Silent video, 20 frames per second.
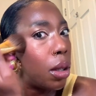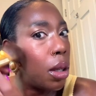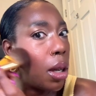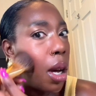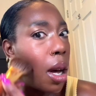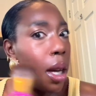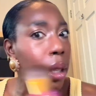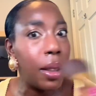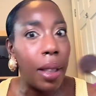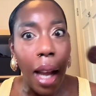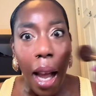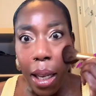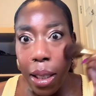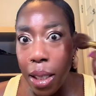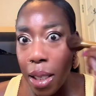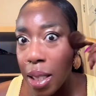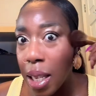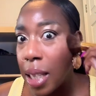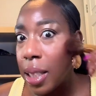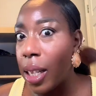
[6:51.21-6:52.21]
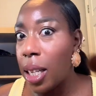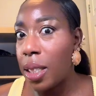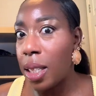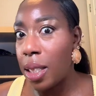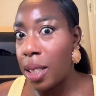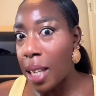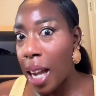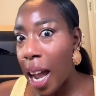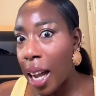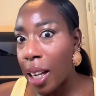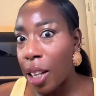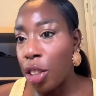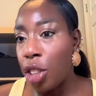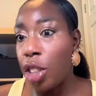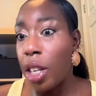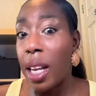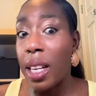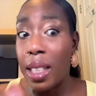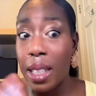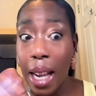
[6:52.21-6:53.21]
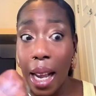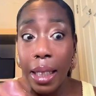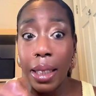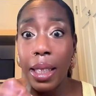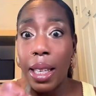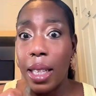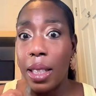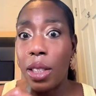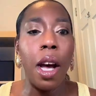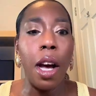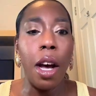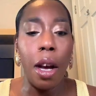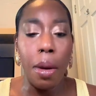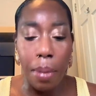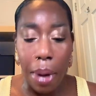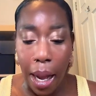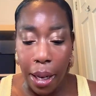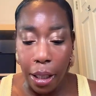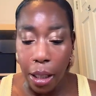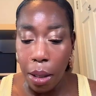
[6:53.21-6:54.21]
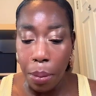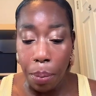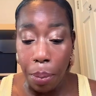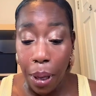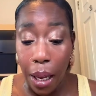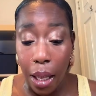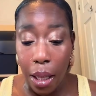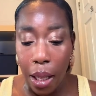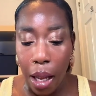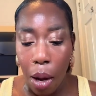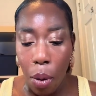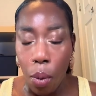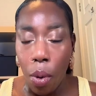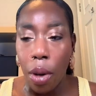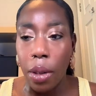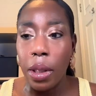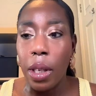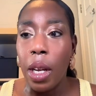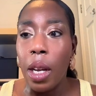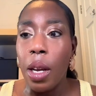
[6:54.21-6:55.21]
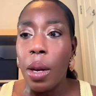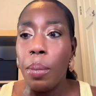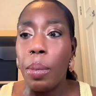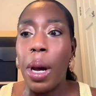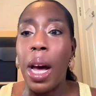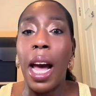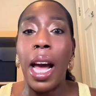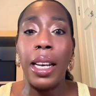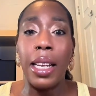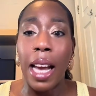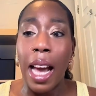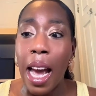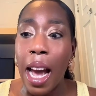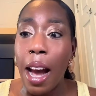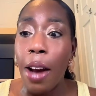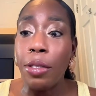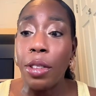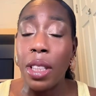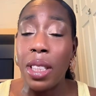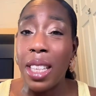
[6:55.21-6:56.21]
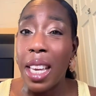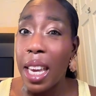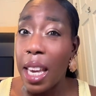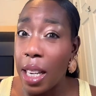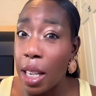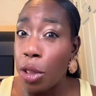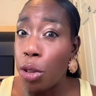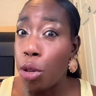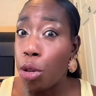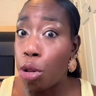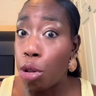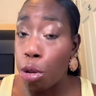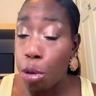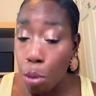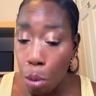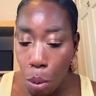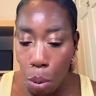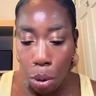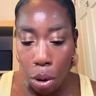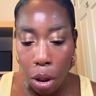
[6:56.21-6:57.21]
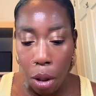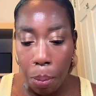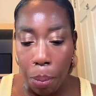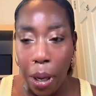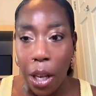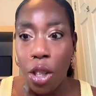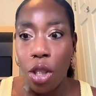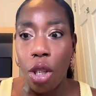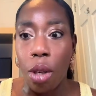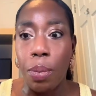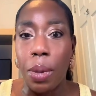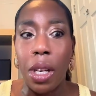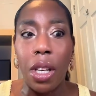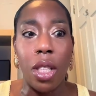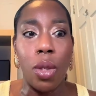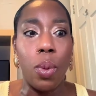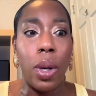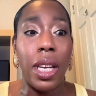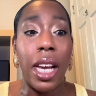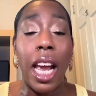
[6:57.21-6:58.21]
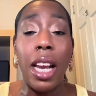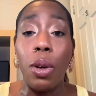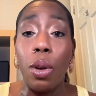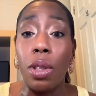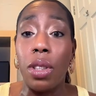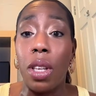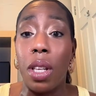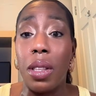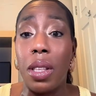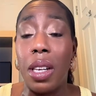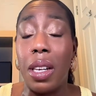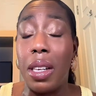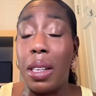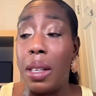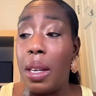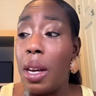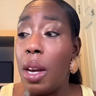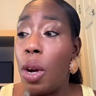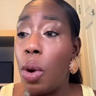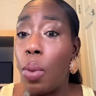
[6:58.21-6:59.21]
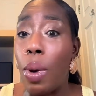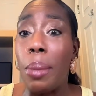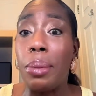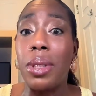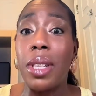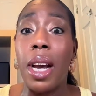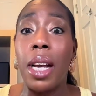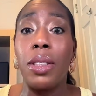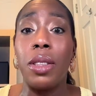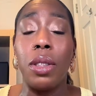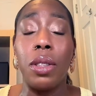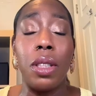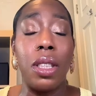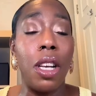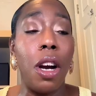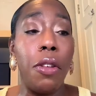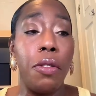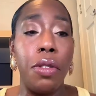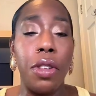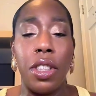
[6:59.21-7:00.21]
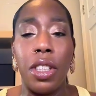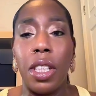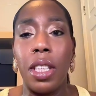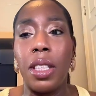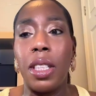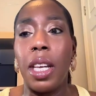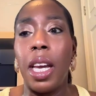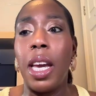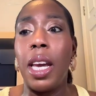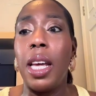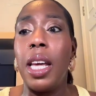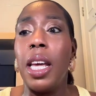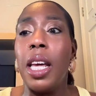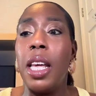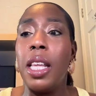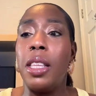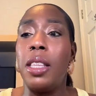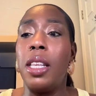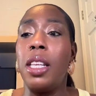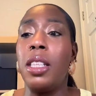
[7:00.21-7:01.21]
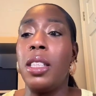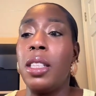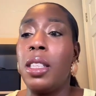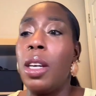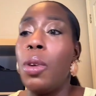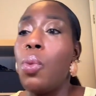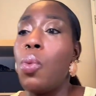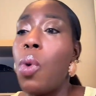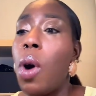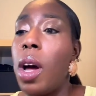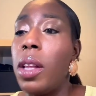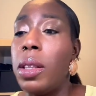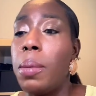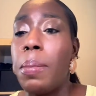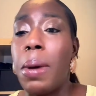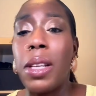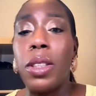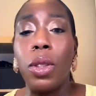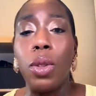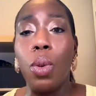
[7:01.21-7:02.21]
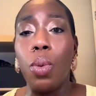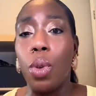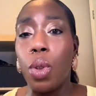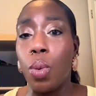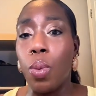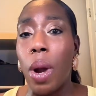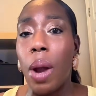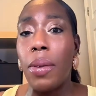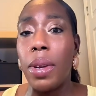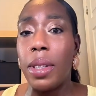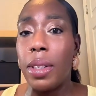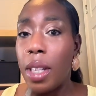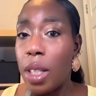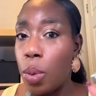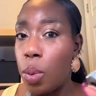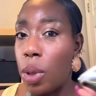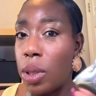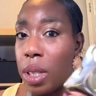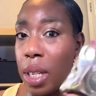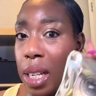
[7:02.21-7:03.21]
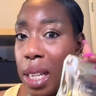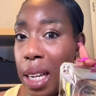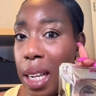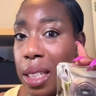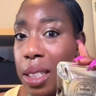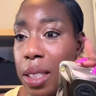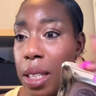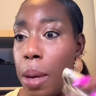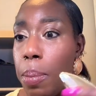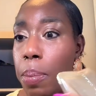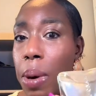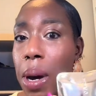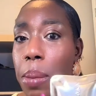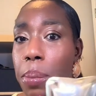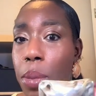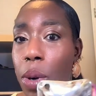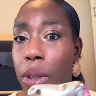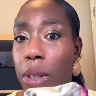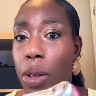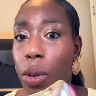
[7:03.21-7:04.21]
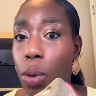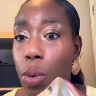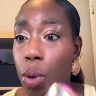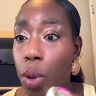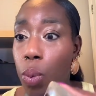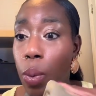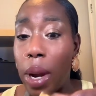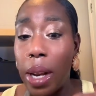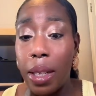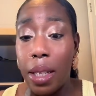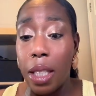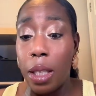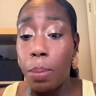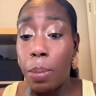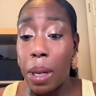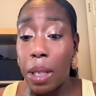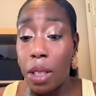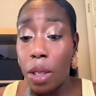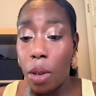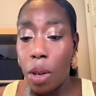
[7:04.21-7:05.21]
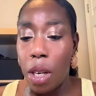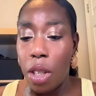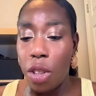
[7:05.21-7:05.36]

darks. And there's a darker shade than this. I didn't pick that one, but I have to say it is true to picture, because when I looked on the website of Selfridges, the person who was wearing this was a deeper model, who was wearing this particular